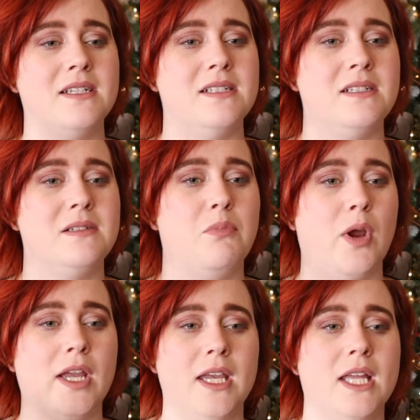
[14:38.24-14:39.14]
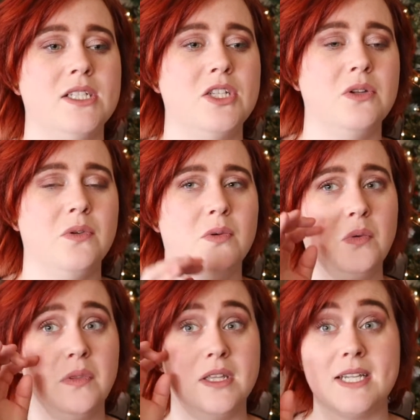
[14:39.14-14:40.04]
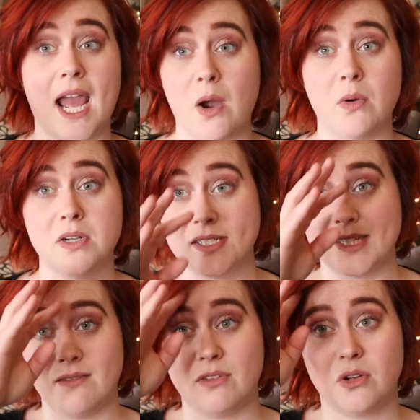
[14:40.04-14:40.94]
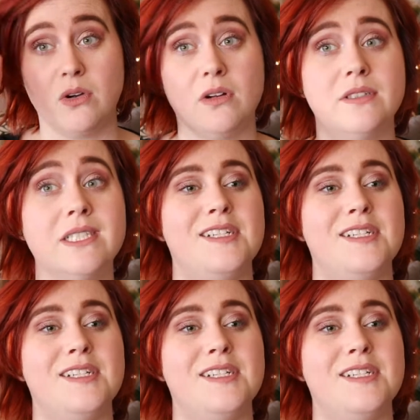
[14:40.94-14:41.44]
is breaking into the tower to save the girls,